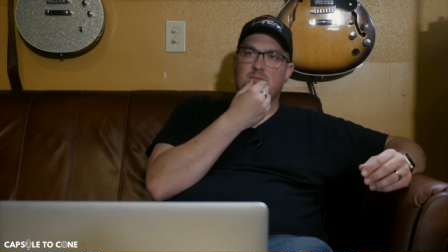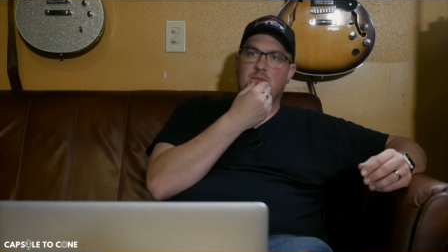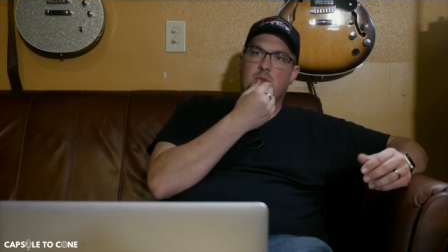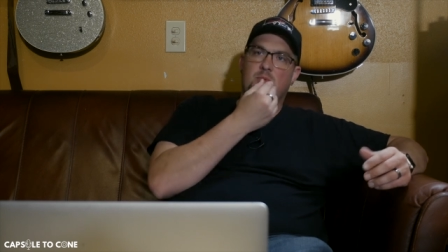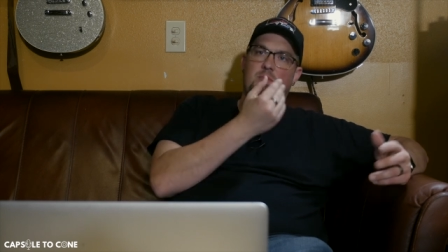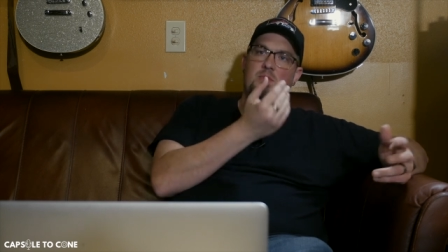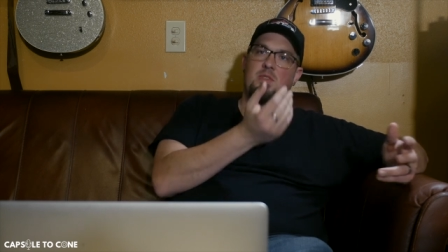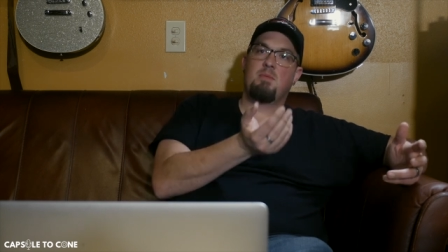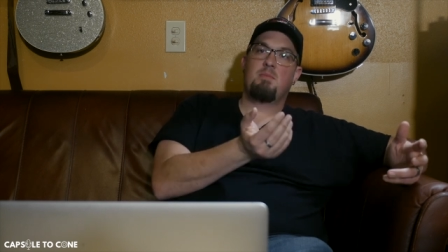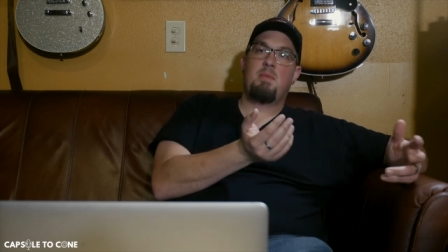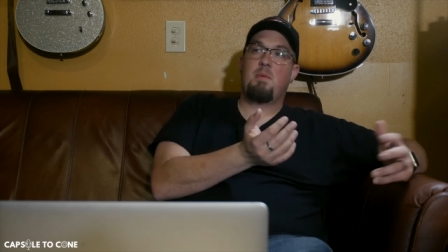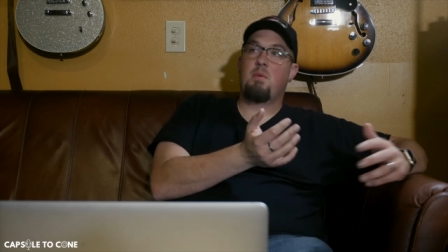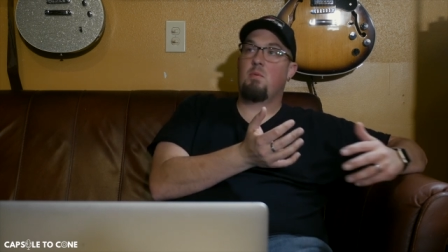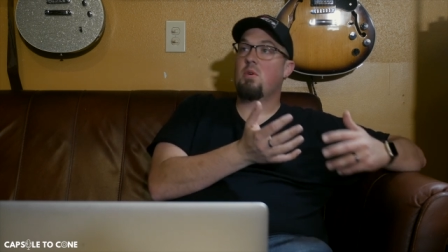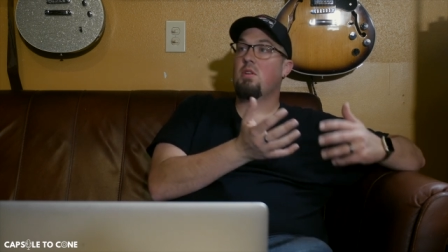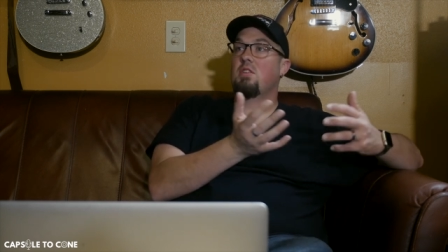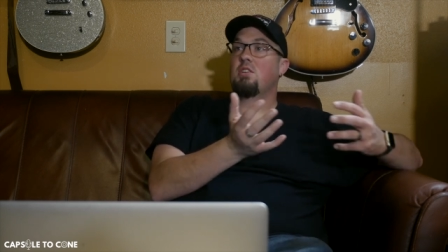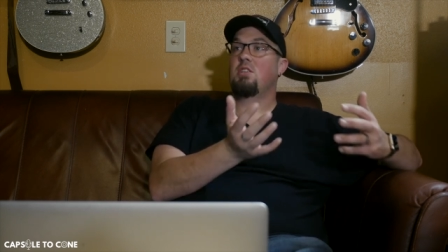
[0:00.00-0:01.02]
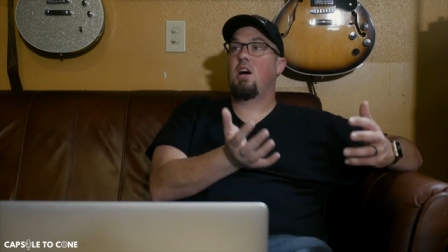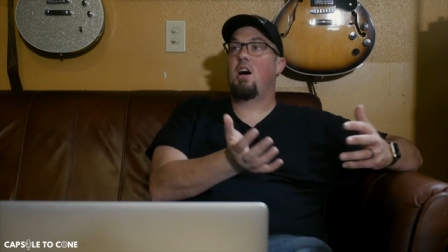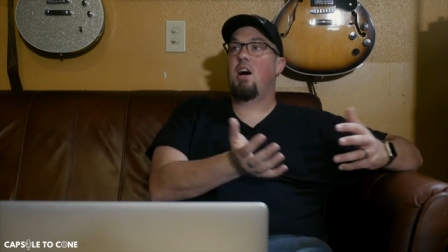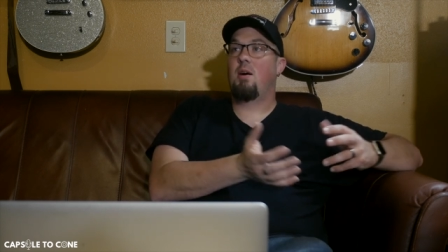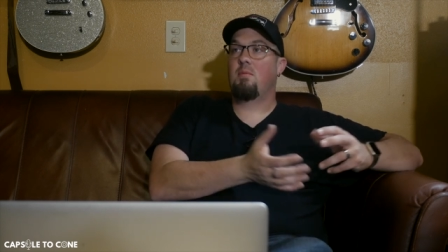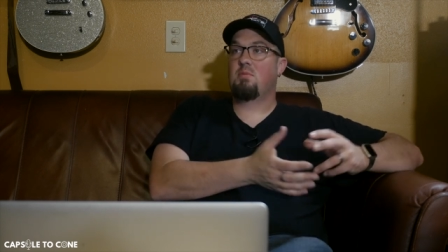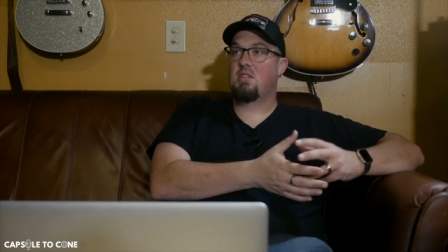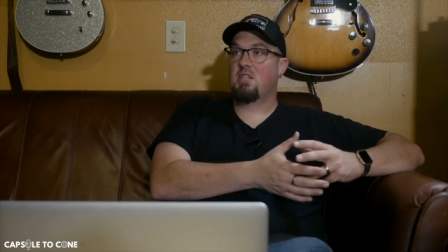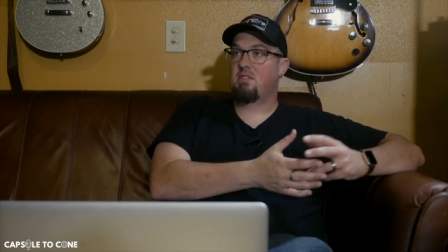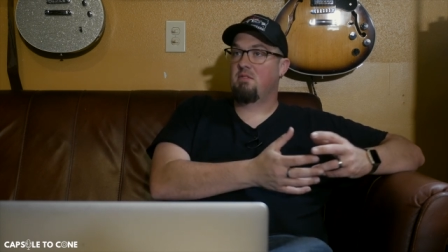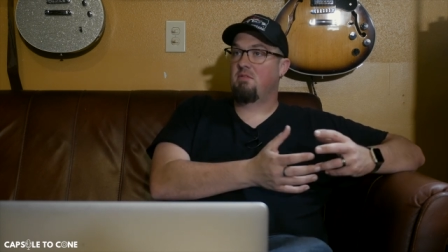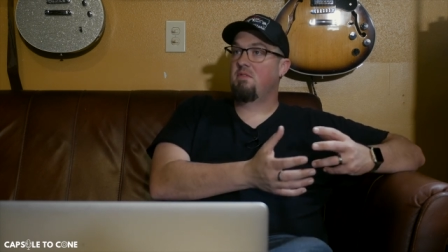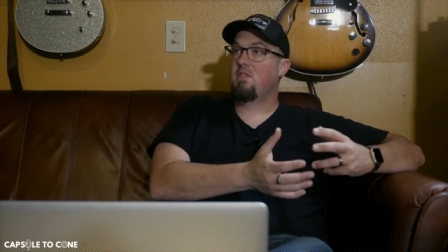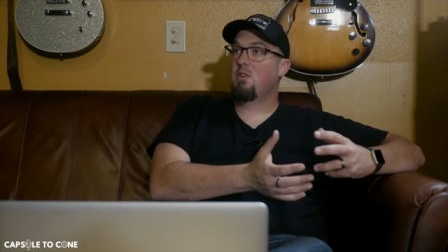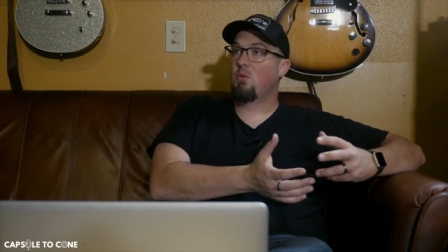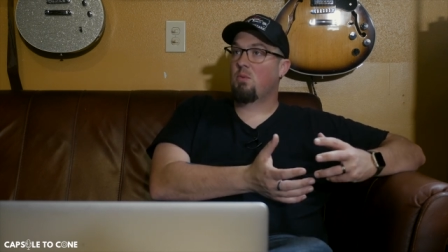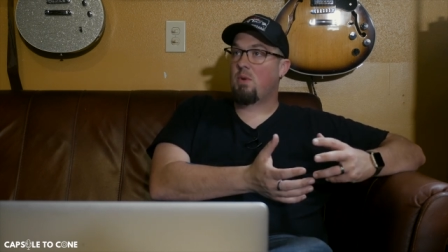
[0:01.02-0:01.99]
the, the, maybe one of the toms doesn't
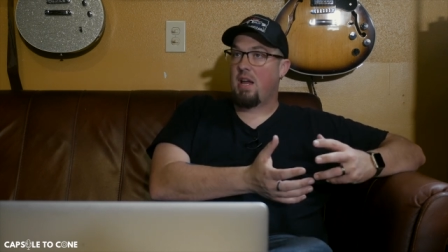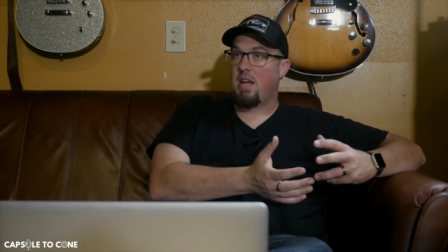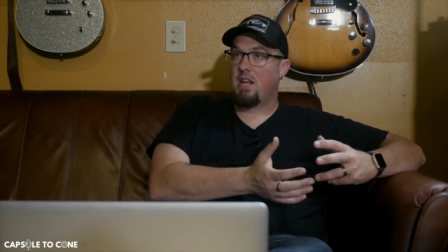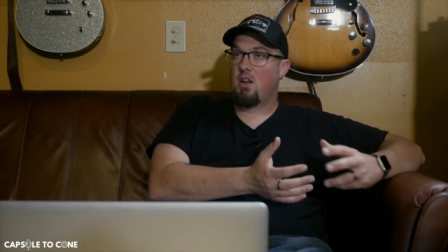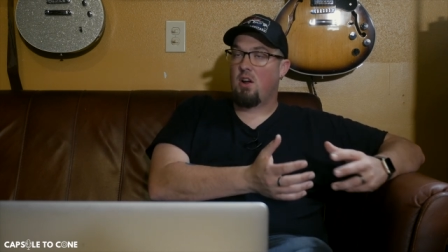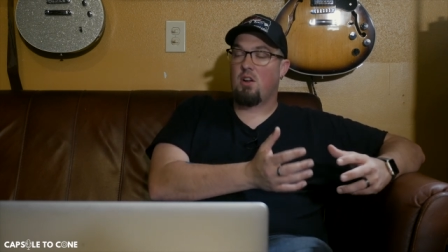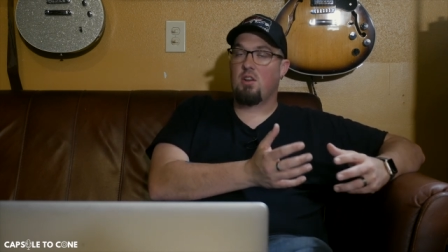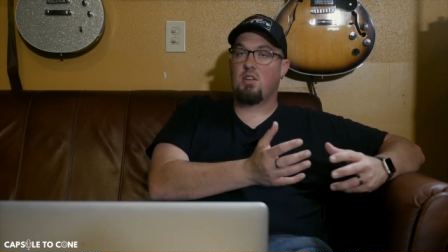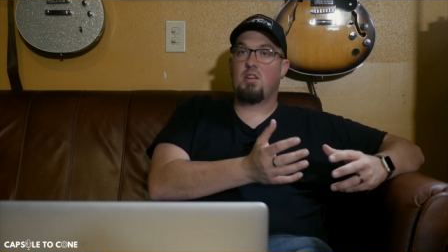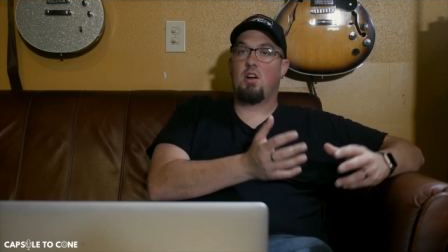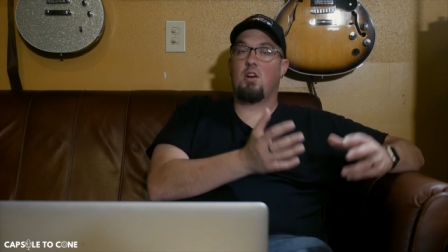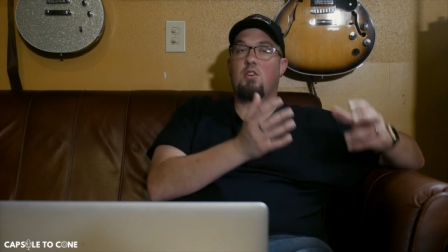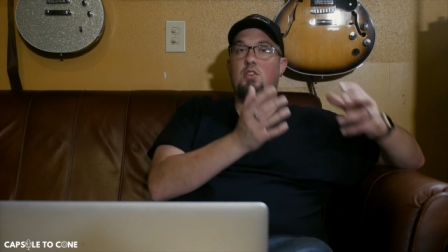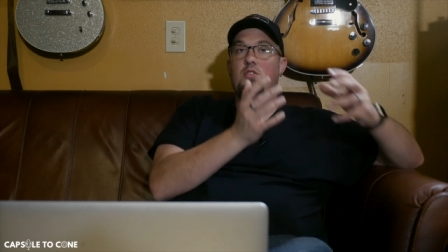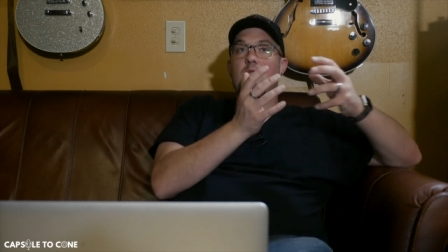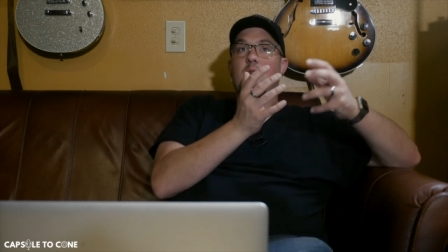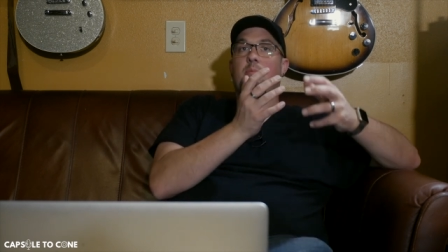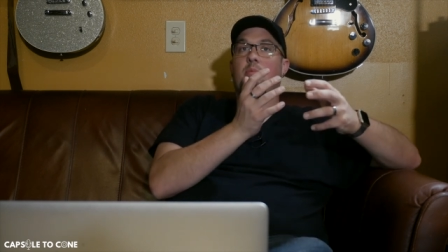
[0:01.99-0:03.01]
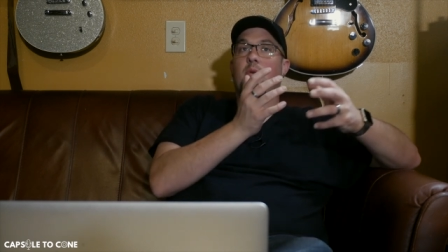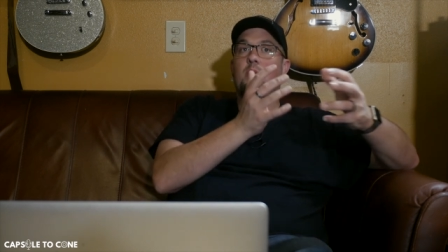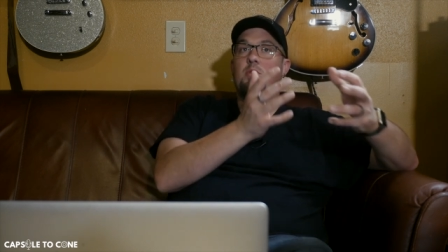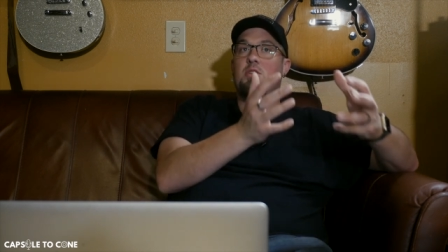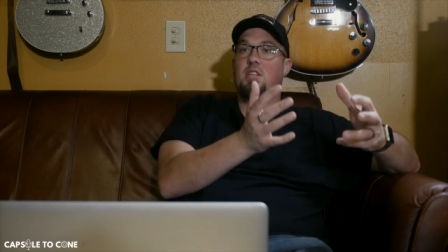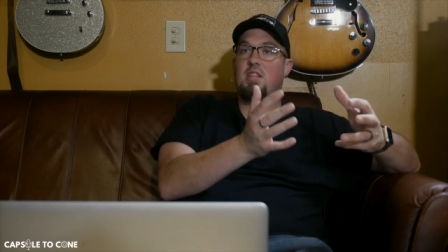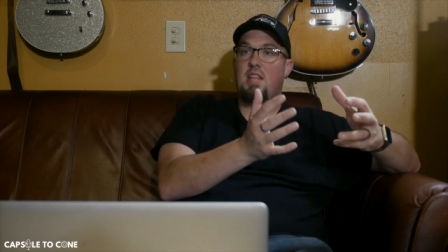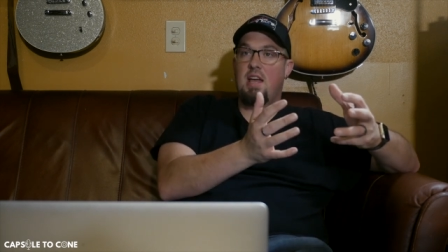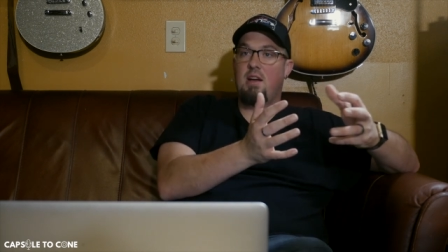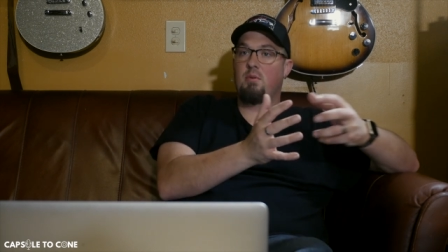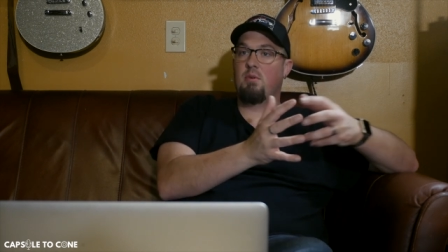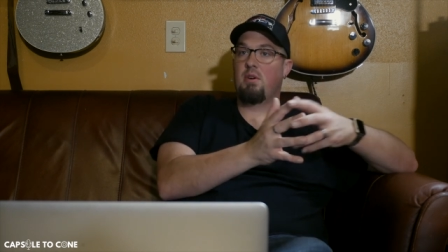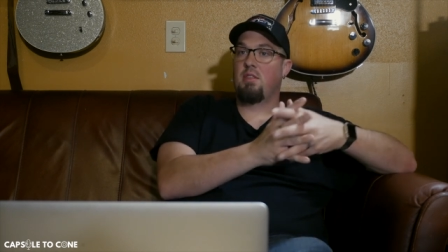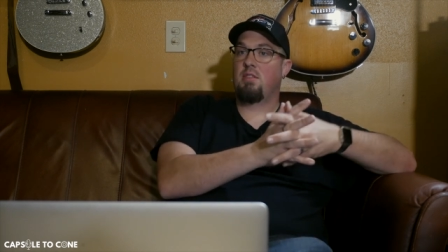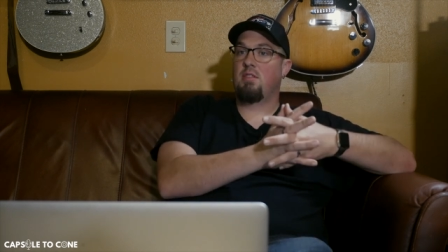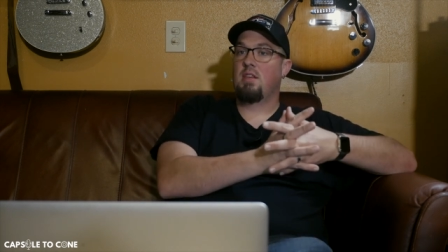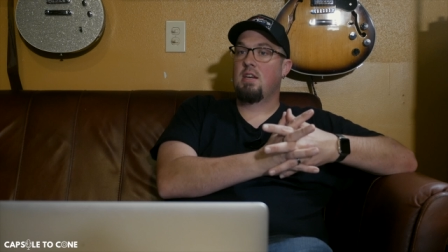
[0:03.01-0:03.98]
feel right, are, are you approaching that
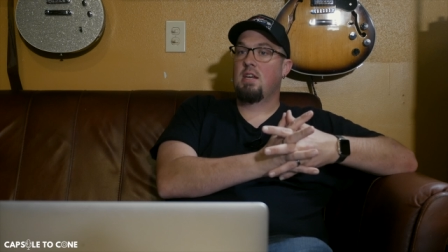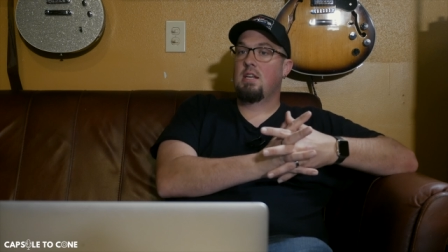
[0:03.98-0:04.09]
with,